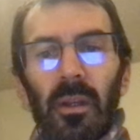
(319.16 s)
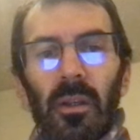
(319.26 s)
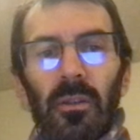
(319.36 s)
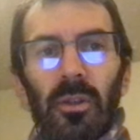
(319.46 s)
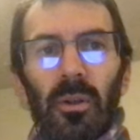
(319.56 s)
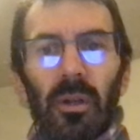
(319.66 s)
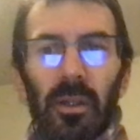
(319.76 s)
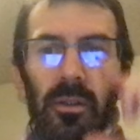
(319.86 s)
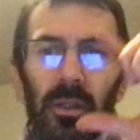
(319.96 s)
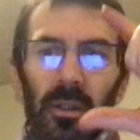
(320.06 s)
So
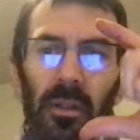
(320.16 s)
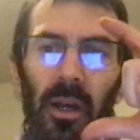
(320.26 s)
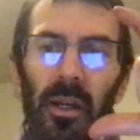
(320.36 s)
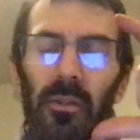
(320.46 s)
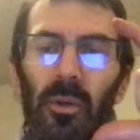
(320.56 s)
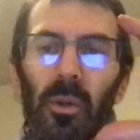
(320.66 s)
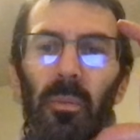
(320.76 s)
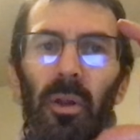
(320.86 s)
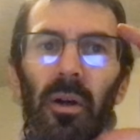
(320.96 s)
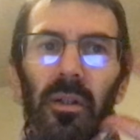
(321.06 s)
like you can highlight the whole
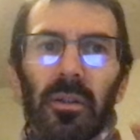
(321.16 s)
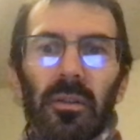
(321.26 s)
block